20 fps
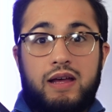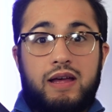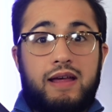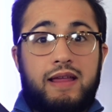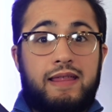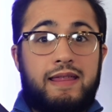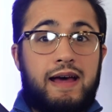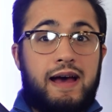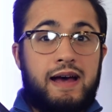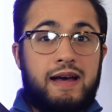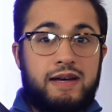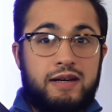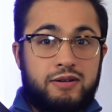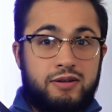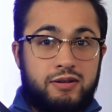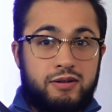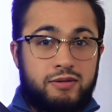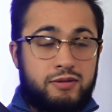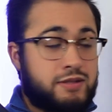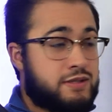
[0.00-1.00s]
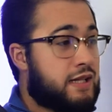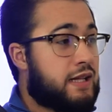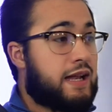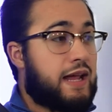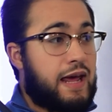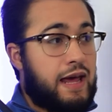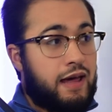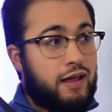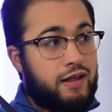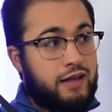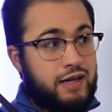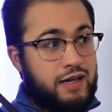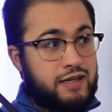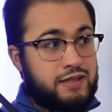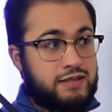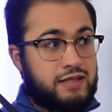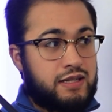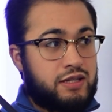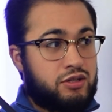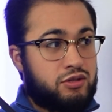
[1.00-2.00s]
that is an alias
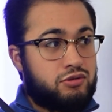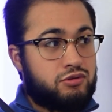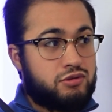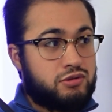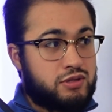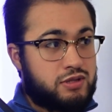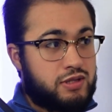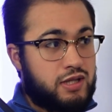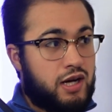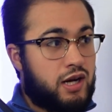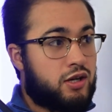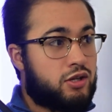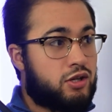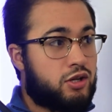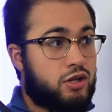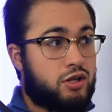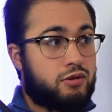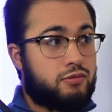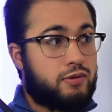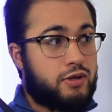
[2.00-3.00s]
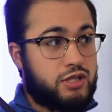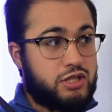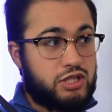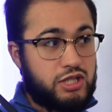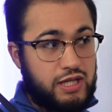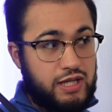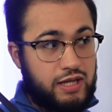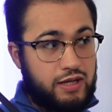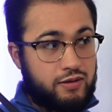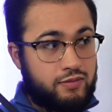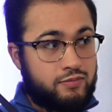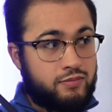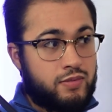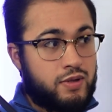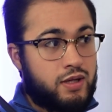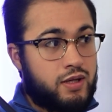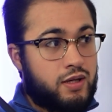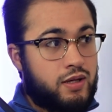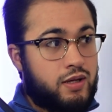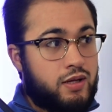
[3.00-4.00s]
he used under the regime,
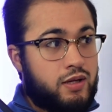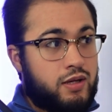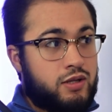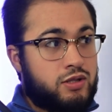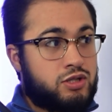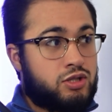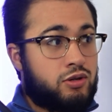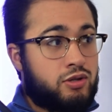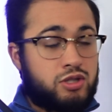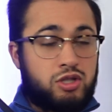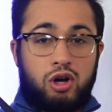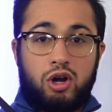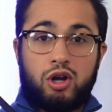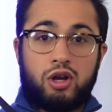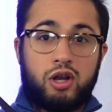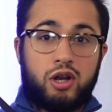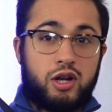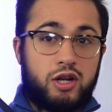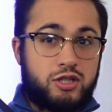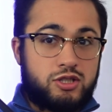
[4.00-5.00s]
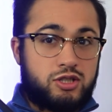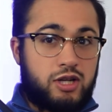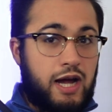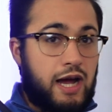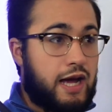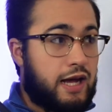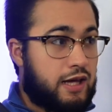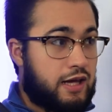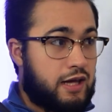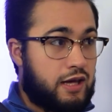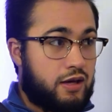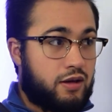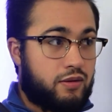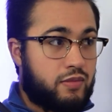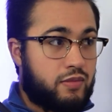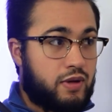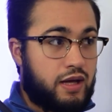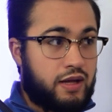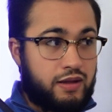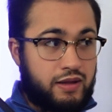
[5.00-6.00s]
so it's harder to track him
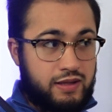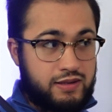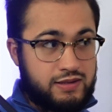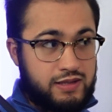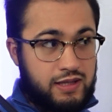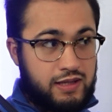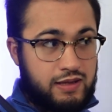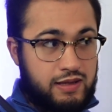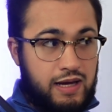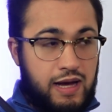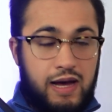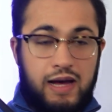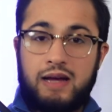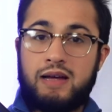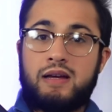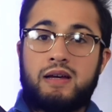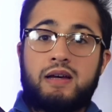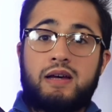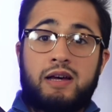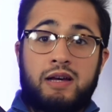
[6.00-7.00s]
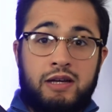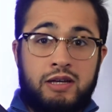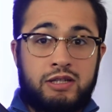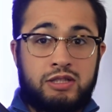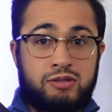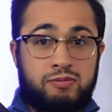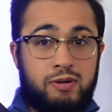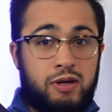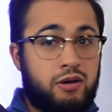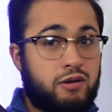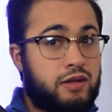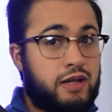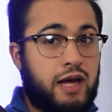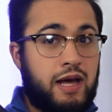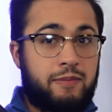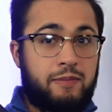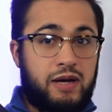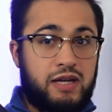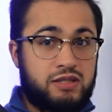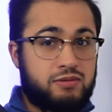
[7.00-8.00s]
and things like that. His real
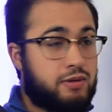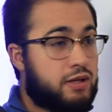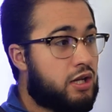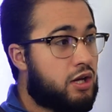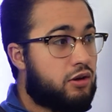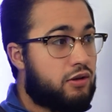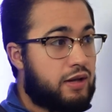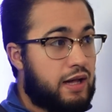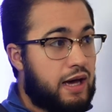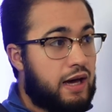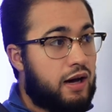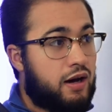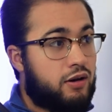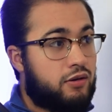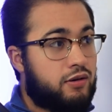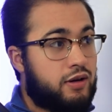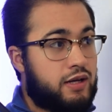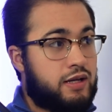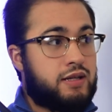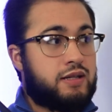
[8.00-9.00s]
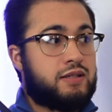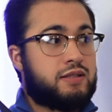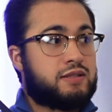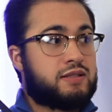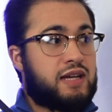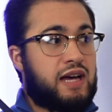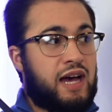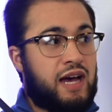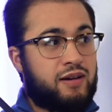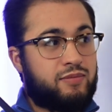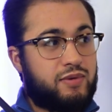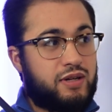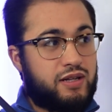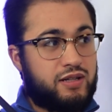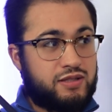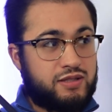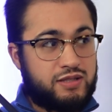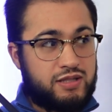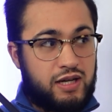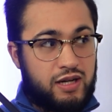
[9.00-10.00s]
name, as we know now, is Ahmad
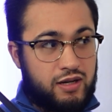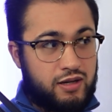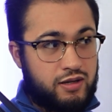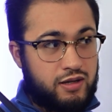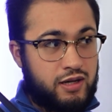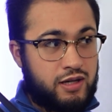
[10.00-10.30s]
al-Shara.